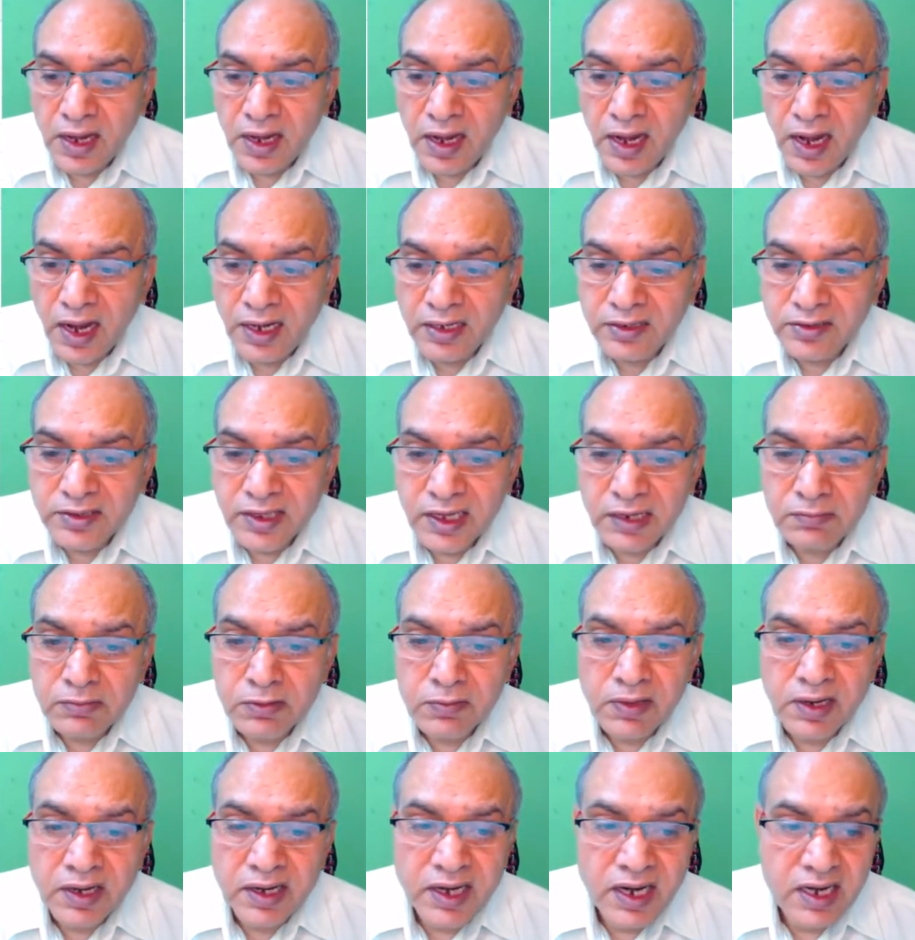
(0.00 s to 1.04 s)
and then we
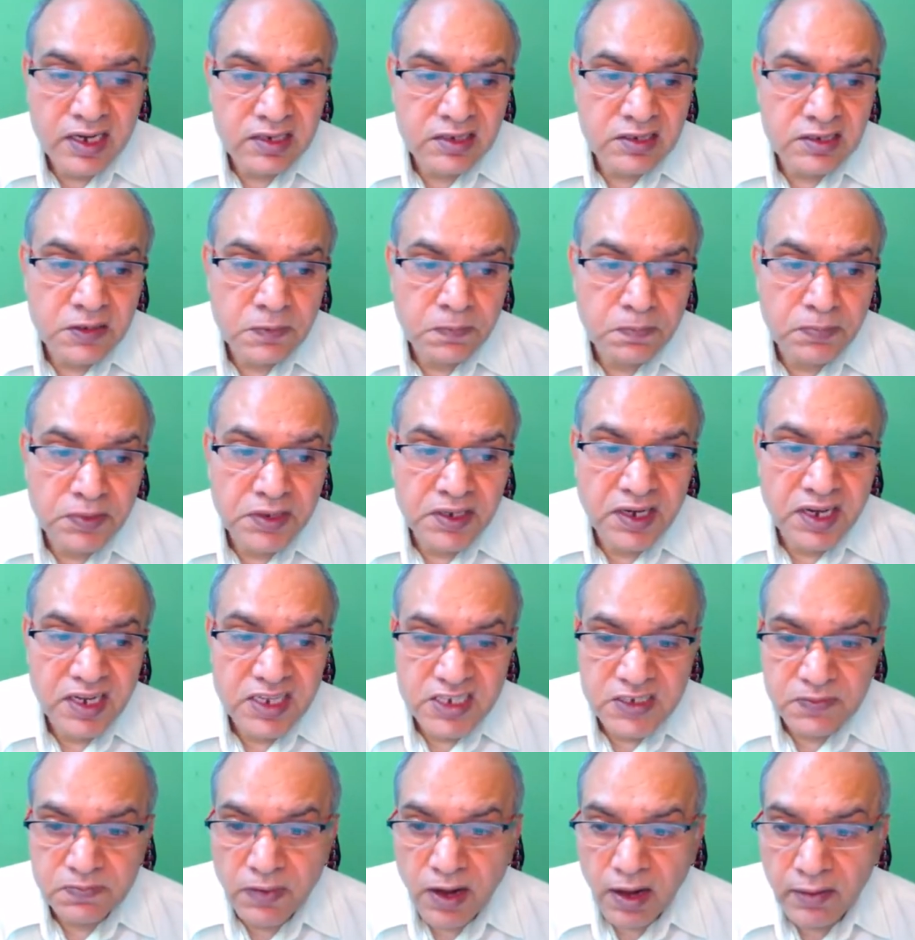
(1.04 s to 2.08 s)
will get the P
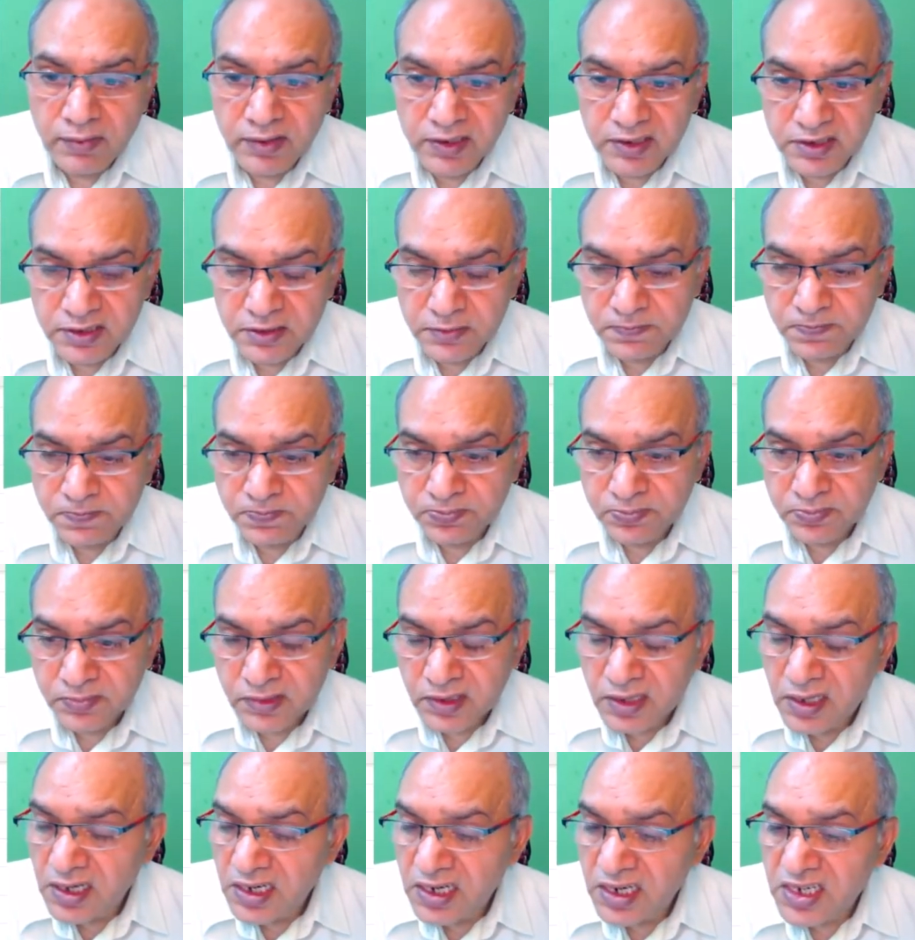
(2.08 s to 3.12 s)
rest powers.
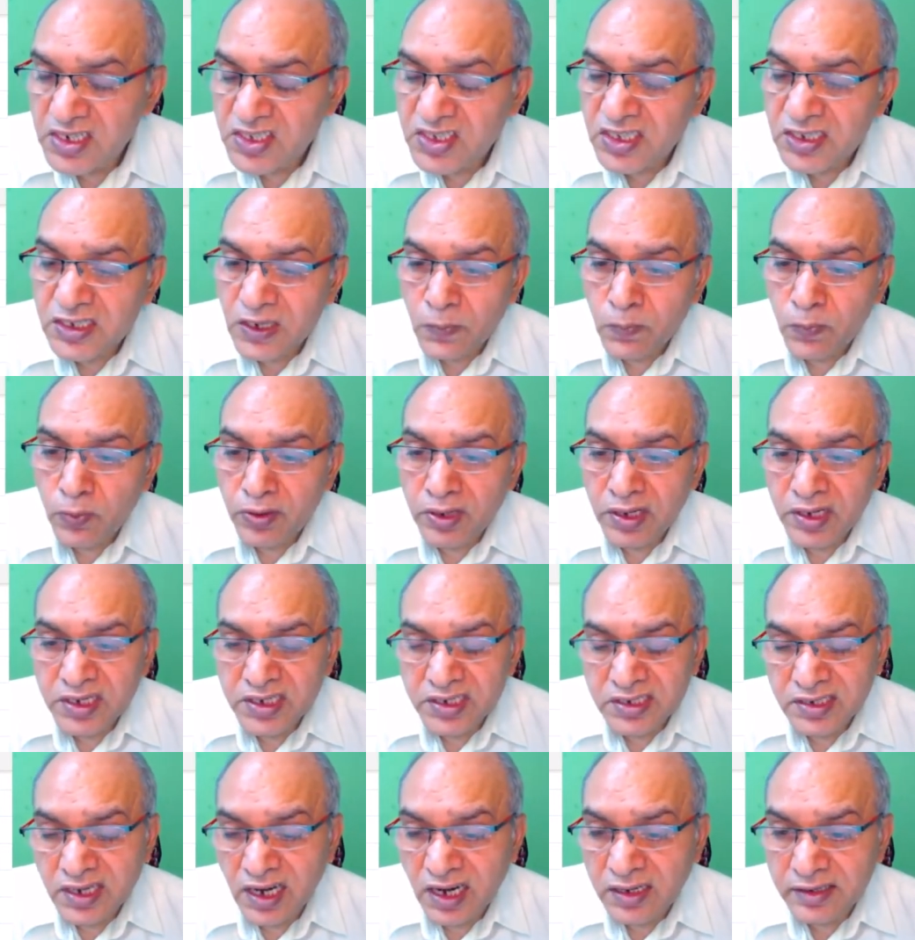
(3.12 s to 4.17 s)
DC component
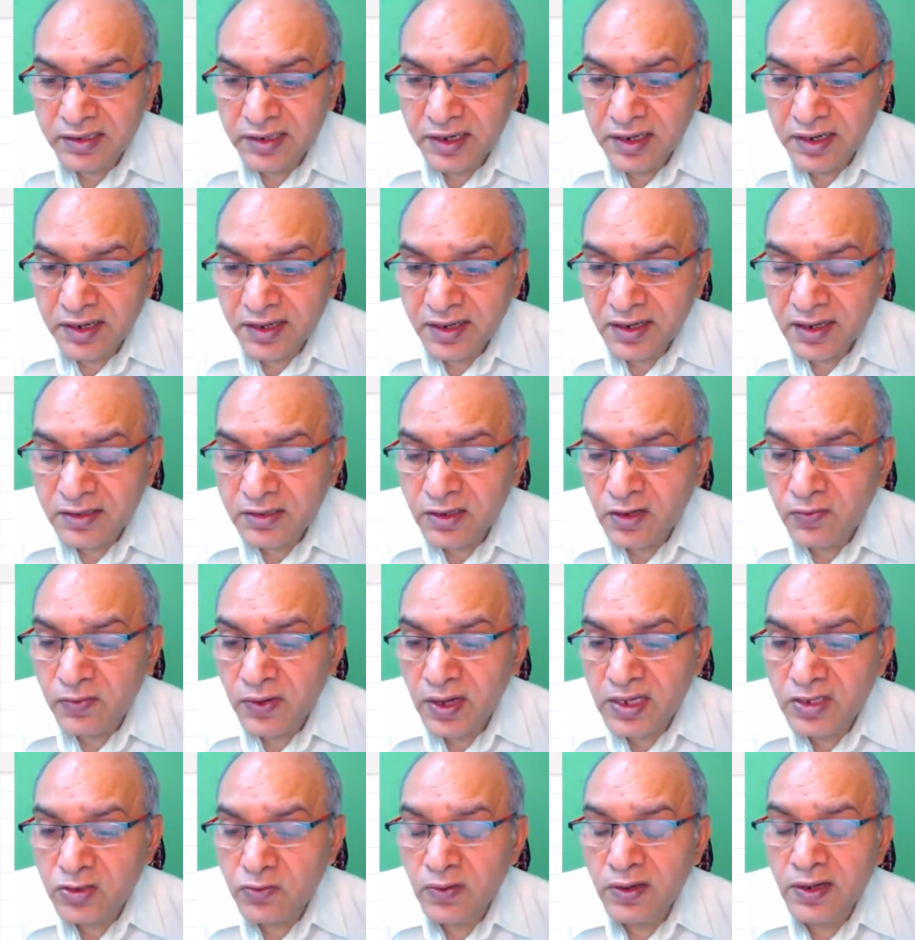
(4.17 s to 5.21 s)
is not there here,
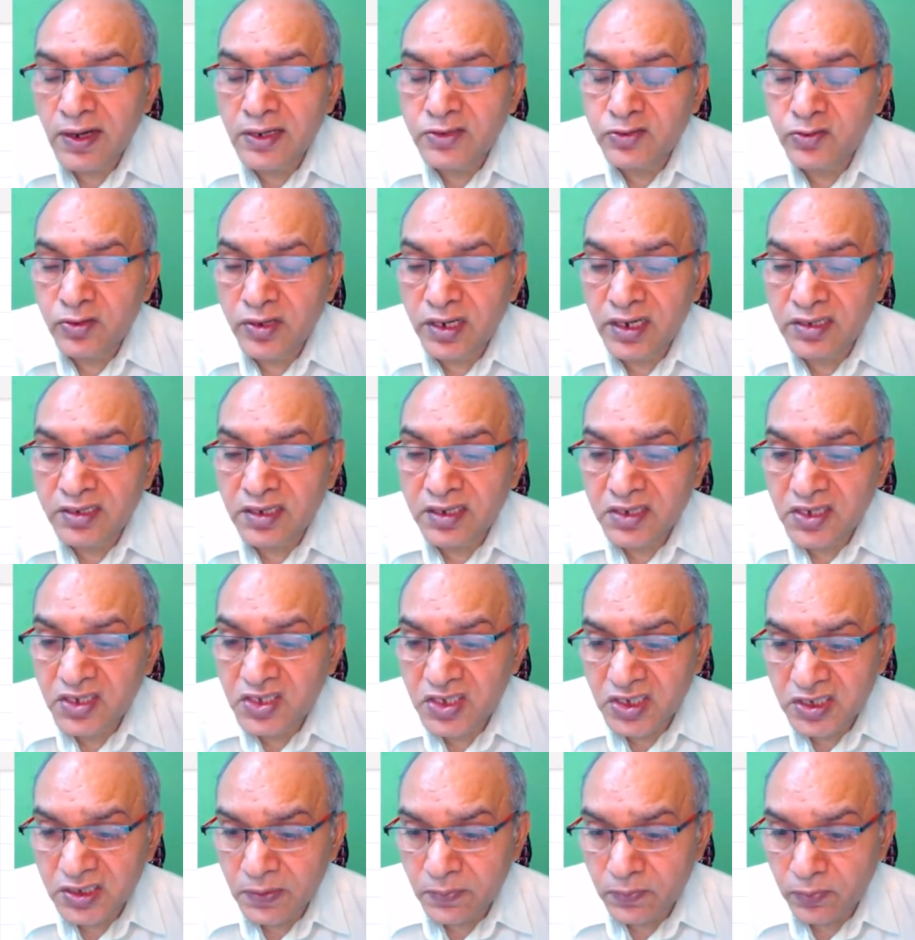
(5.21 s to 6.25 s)
otherwise you will also get the
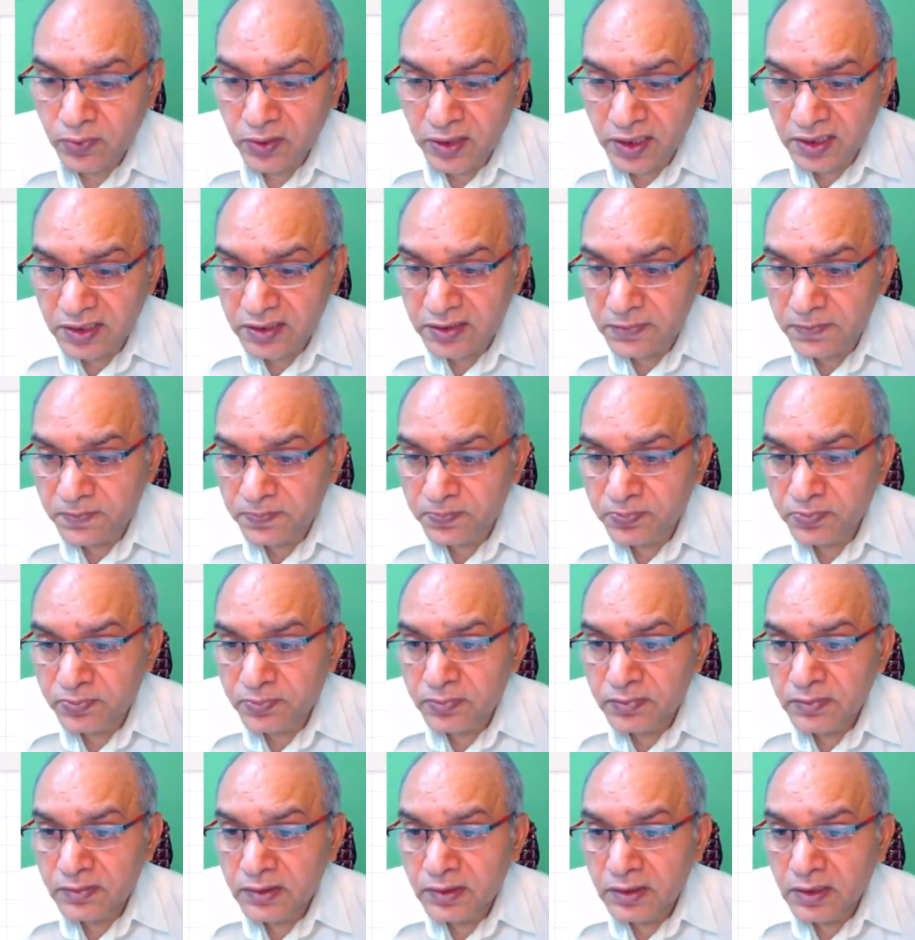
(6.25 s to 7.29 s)
DC component.
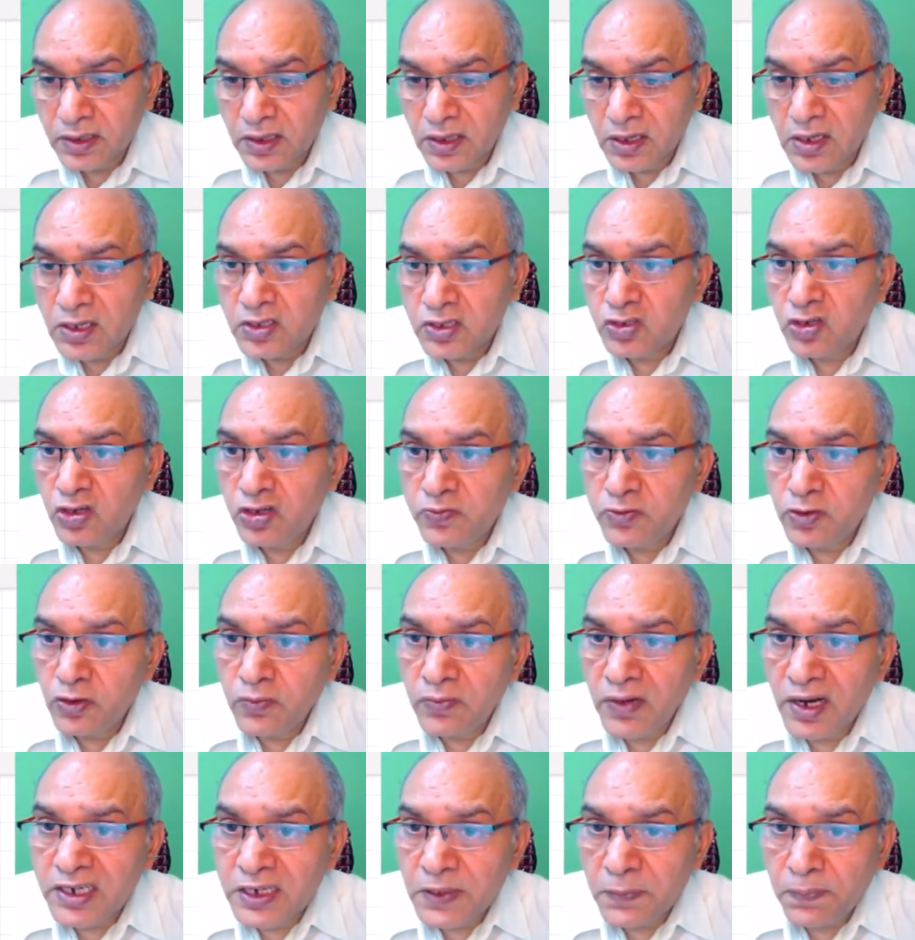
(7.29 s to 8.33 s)
So if you
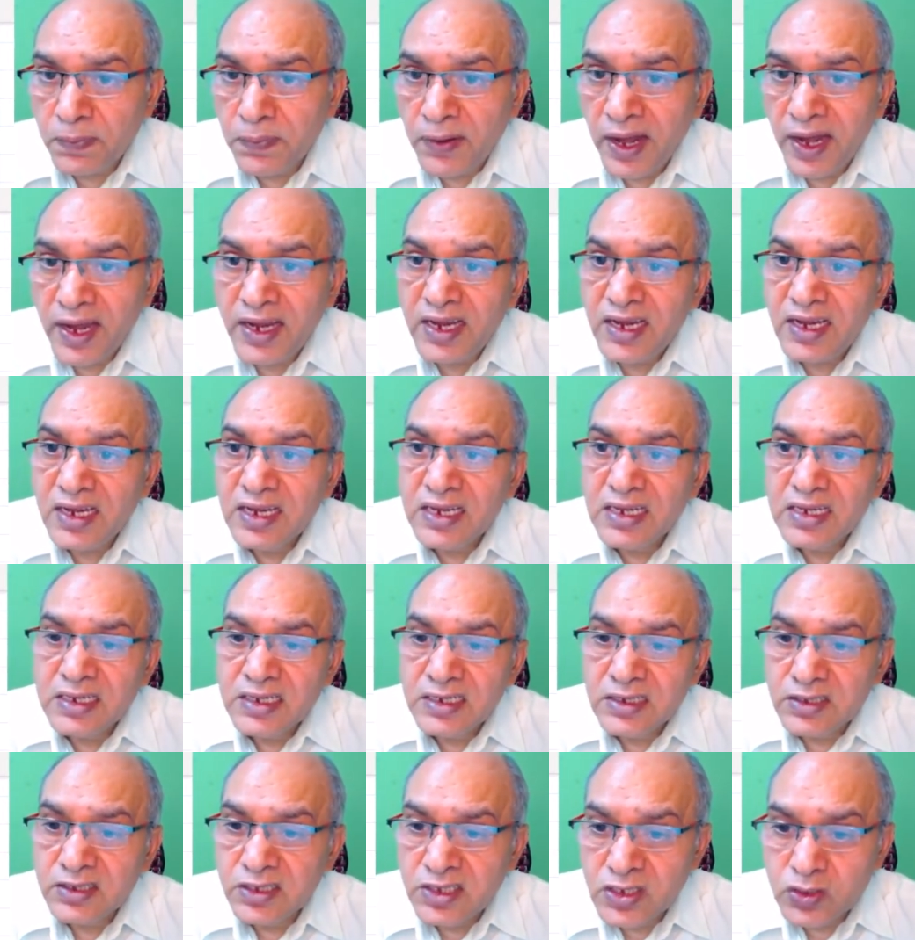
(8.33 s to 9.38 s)
multiply
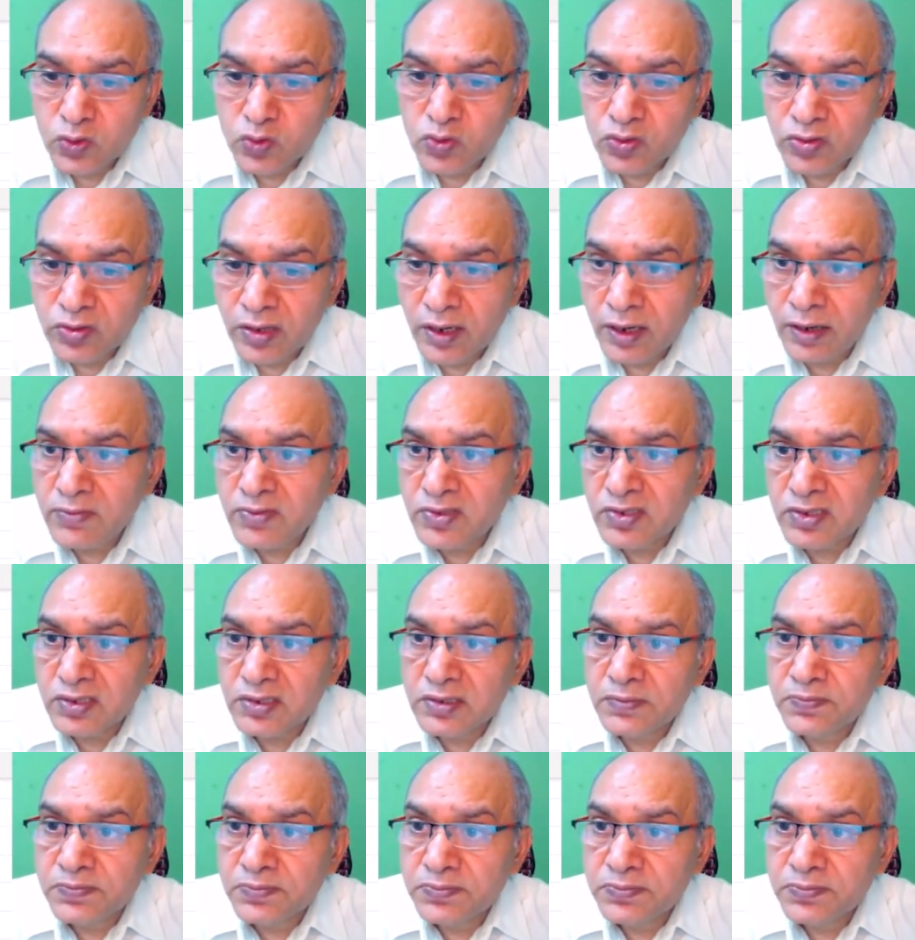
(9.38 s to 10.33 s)
these two terms,